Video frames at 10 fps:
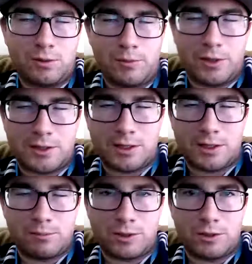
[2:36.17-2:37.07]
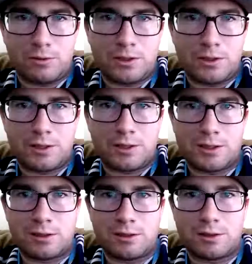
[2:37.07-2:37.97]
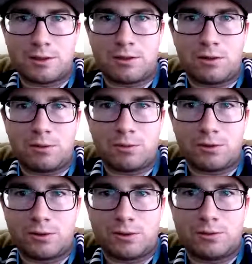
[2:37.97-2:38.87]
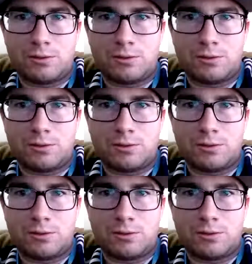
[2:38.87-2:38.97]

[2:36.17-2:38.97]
makes them so easy to study is they're able to,